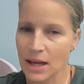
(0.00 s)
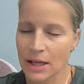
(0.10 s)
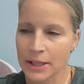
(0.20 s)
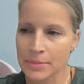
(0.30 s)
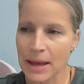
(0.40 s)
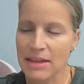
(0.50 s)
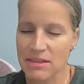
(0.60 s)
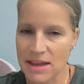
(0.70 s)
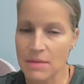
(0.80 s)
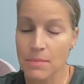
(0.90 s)
I
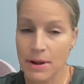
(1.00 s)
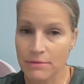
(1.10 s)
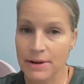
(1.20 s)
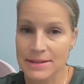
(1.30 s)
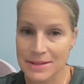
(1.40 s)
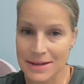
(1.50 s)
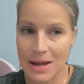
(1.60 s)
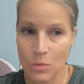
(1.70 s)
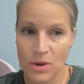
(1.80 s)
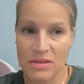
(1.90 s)
think might
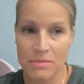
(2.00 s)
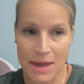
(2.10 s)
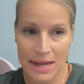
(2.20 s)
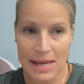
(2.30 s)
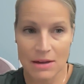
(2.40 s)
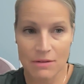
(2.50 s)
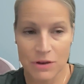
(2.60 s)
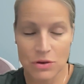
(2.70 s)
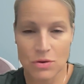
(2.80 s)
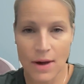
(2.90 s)
resonate with many of
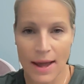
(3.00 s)
you,